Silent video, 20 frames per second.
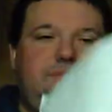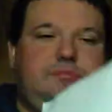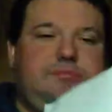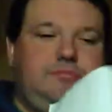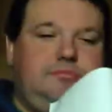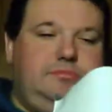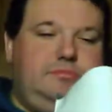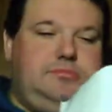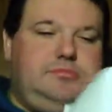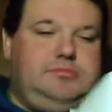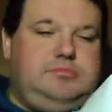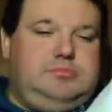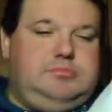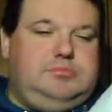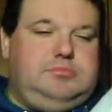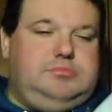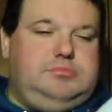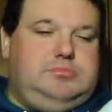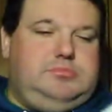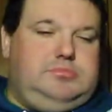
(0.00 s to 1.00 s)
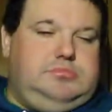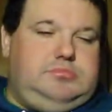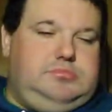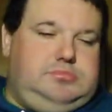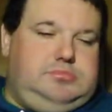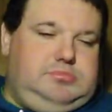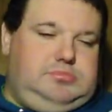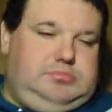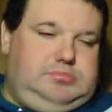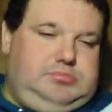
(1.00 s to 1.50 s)

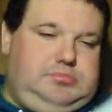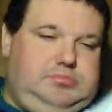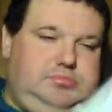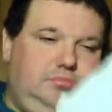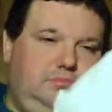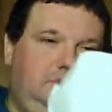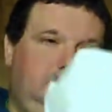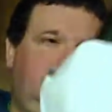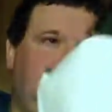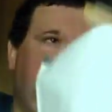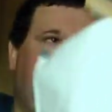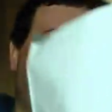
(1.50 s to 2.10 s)
No one is speaking in this clip.